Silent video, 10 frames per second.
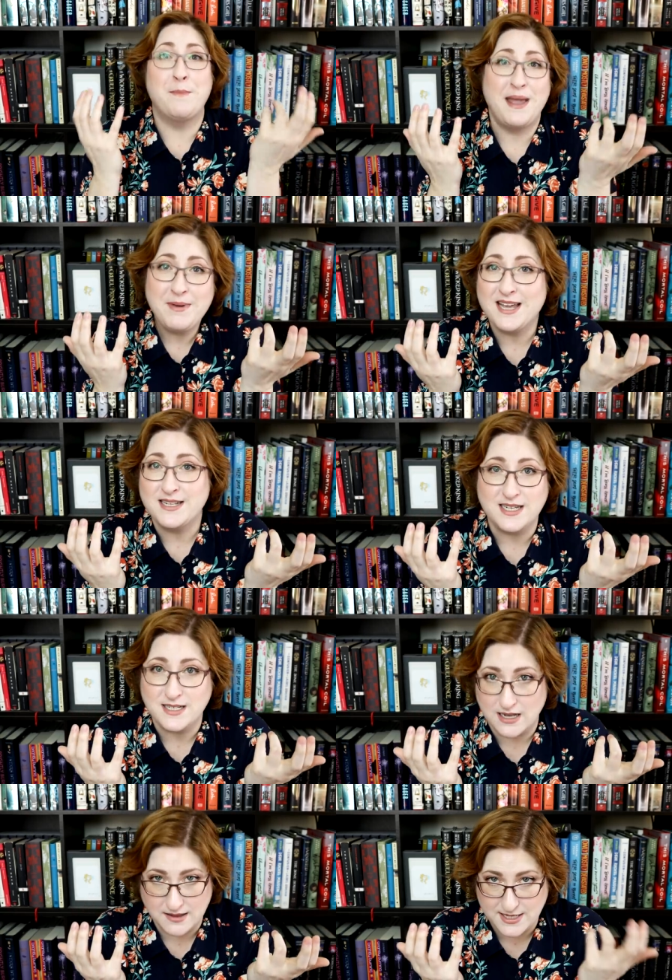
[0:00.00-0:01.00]
maybe a
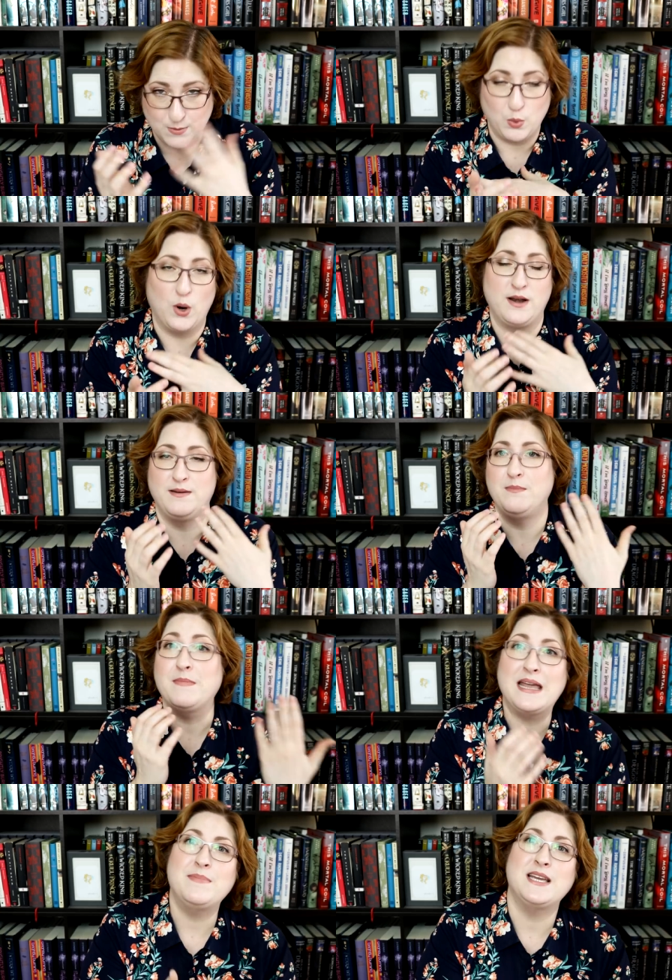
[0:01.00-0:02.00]
detail that's important,
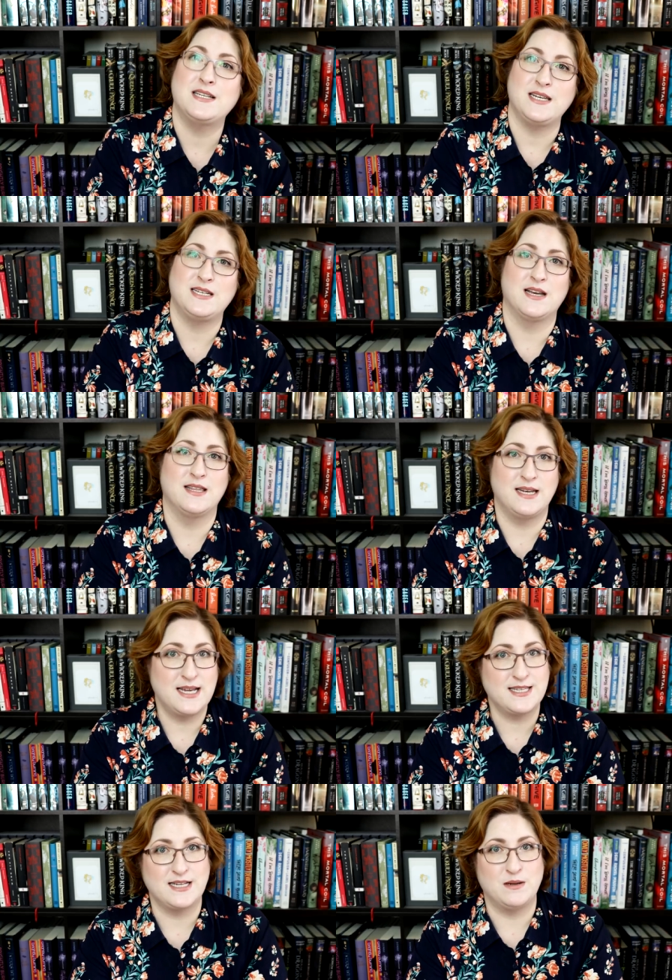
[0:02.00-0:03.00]
maybe a detail that
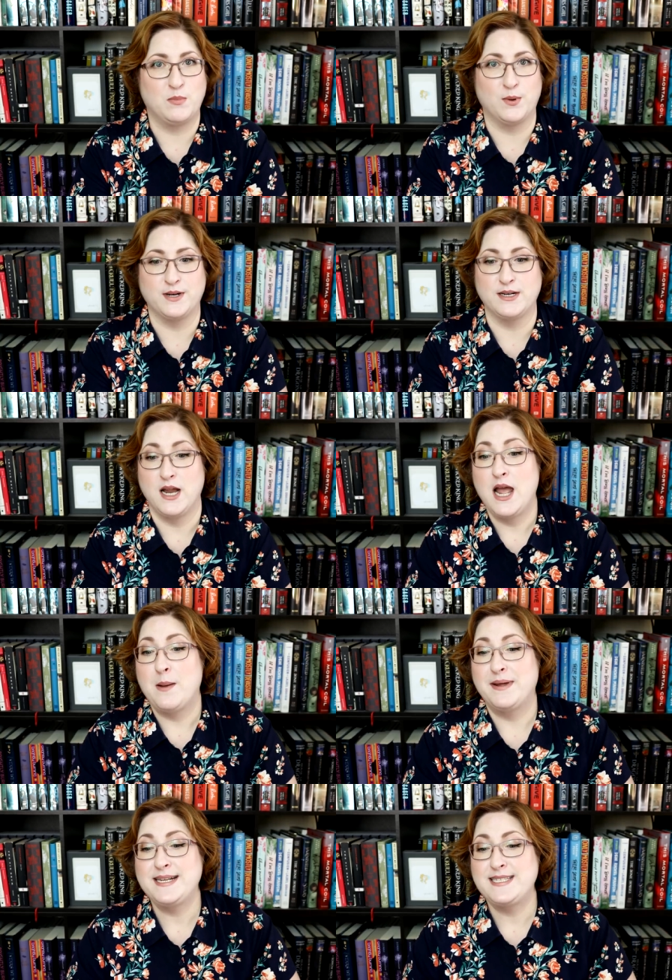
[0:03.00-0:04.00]
isn't important,
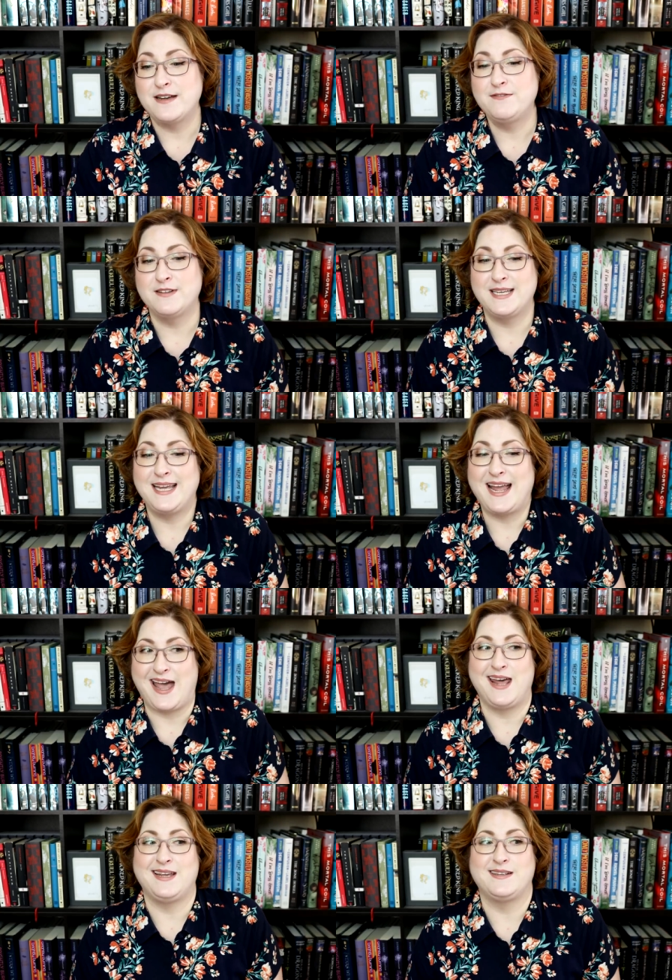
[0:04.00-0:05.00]
but it definitely
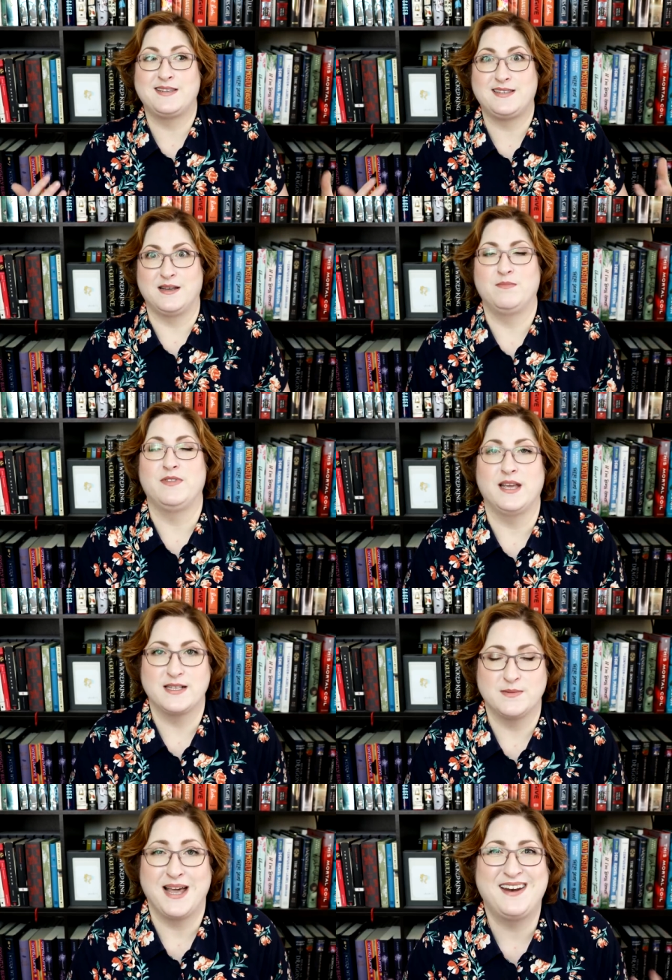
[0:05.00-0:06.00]
added something,
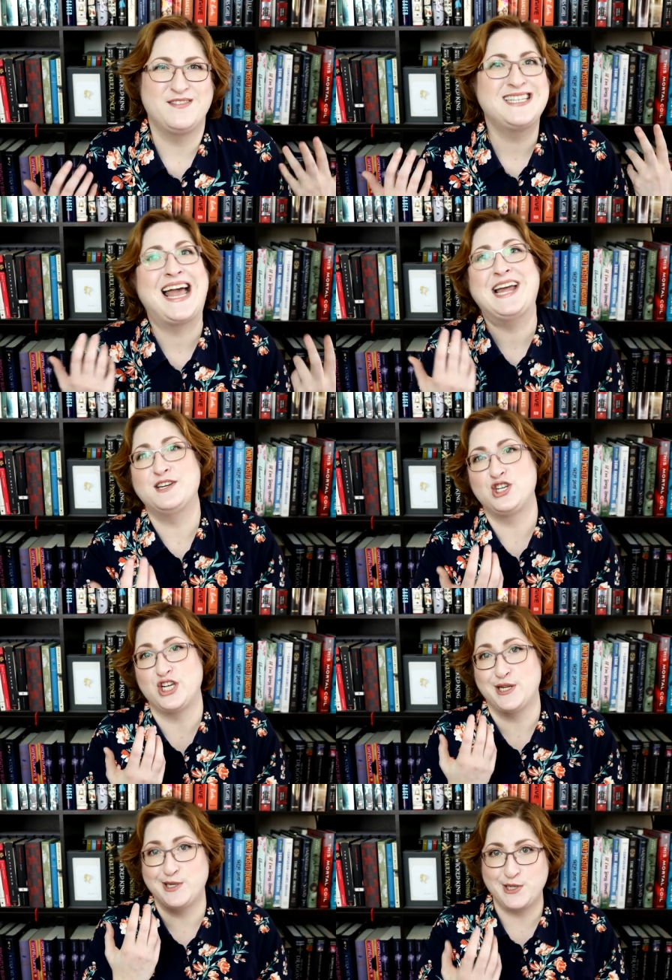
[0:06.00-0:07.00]
some kind of
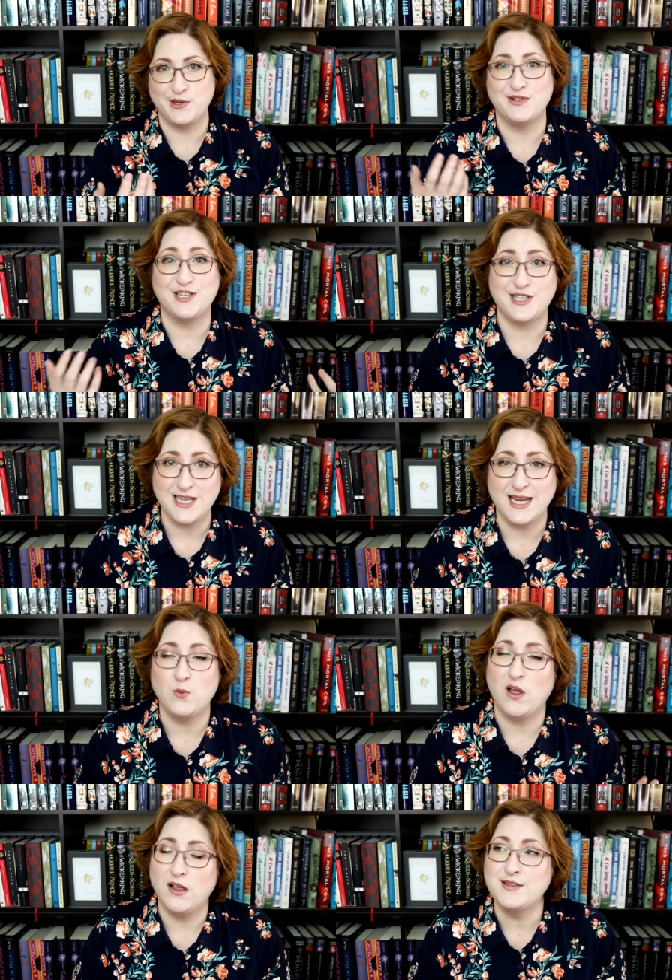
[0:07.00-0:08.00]
attention to the
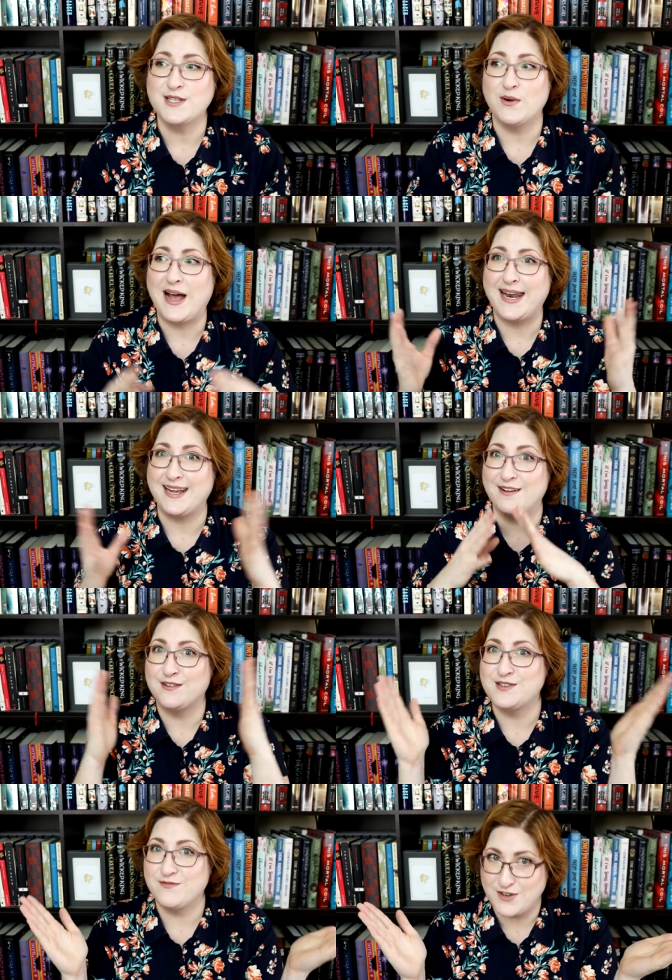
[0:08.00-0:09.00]
scene while also adding
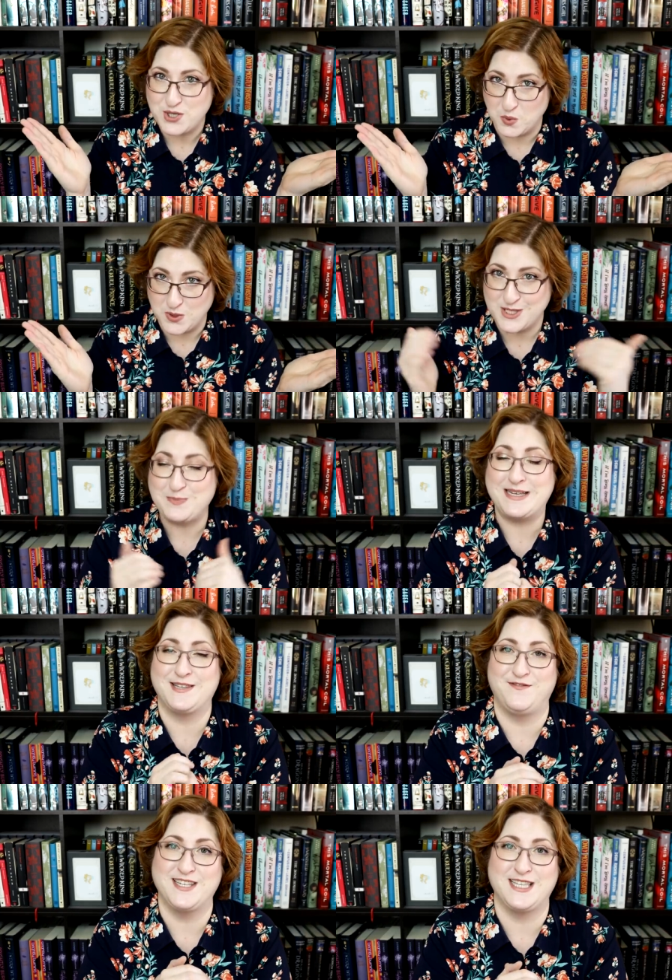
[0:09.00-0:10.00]
visual
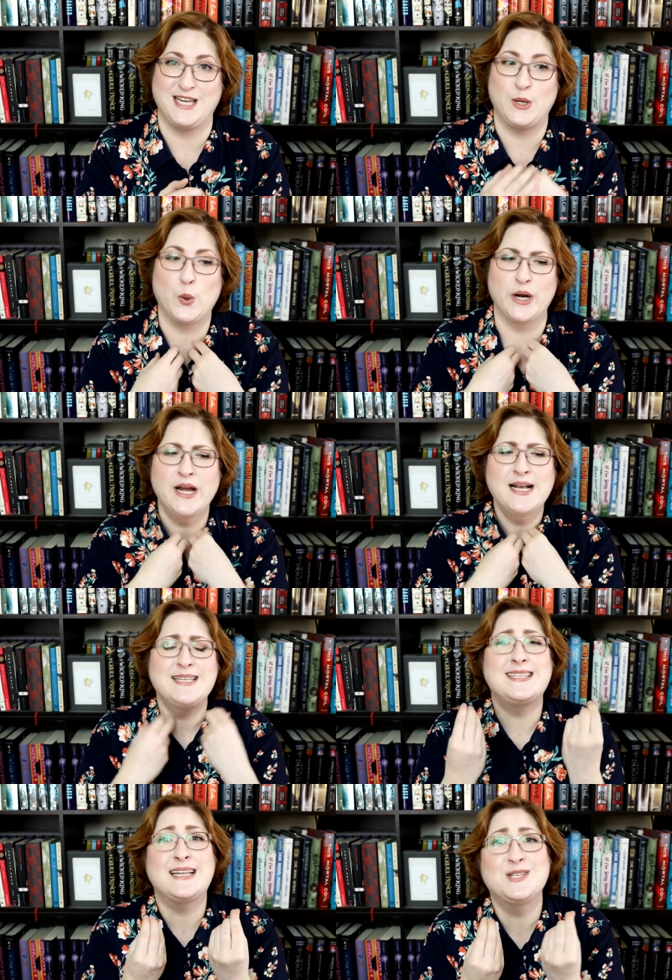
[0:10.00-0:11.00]
specificity or
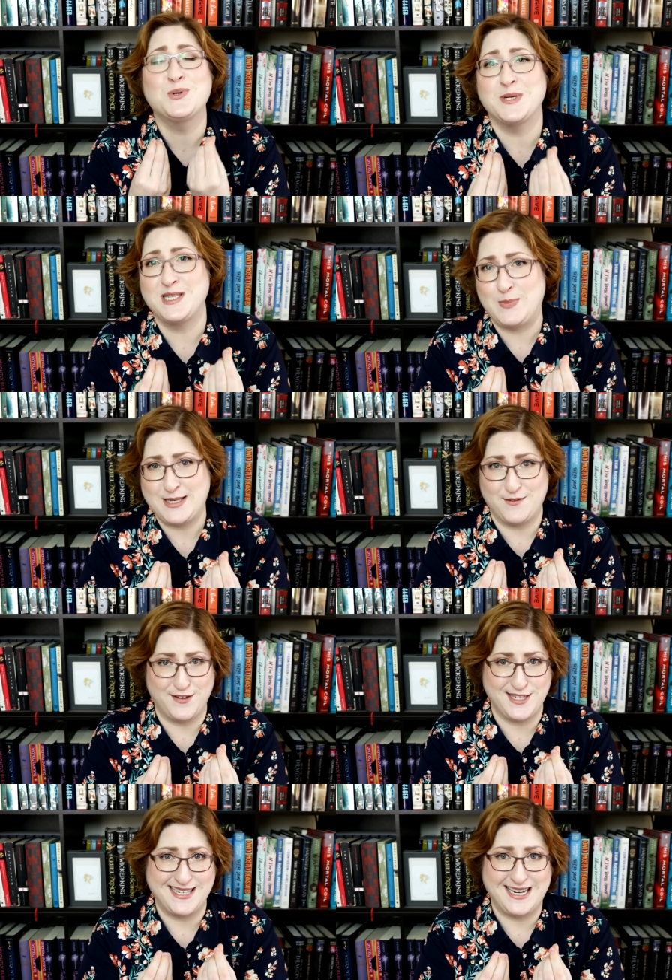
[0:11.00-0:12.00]
sensory
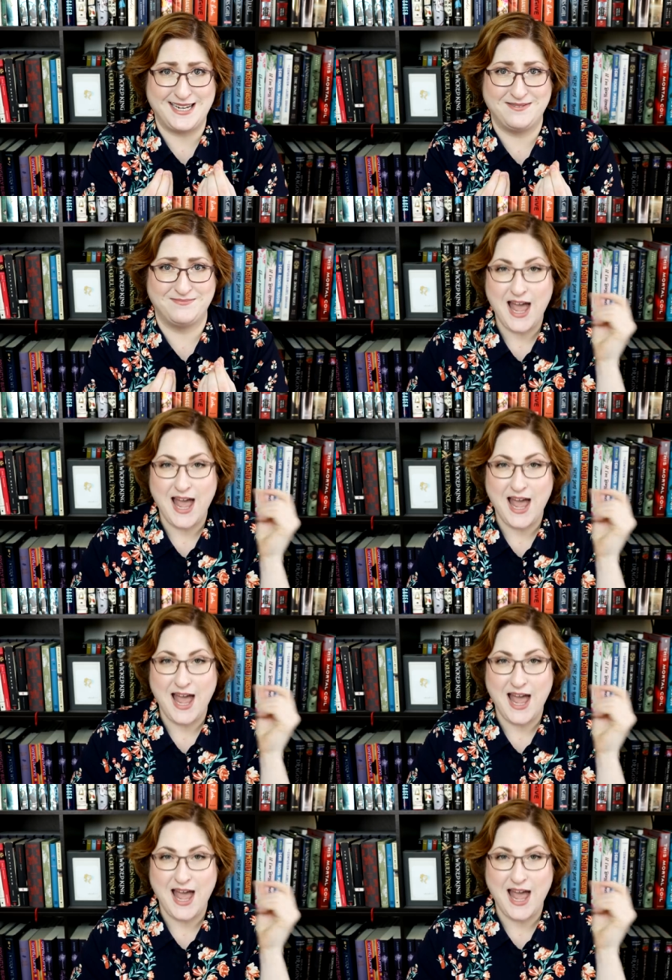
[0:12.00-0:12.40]
specificity.